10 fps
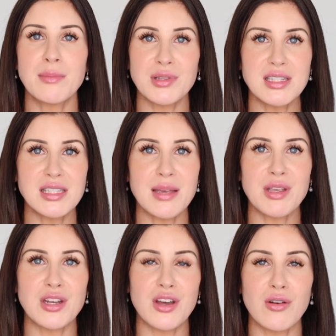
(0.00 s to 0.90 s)
Please let
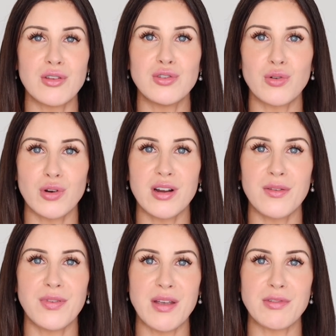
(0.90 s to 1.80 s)
me know
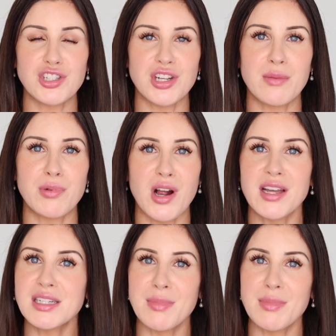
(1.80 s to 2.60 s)
your favorite Chanel products.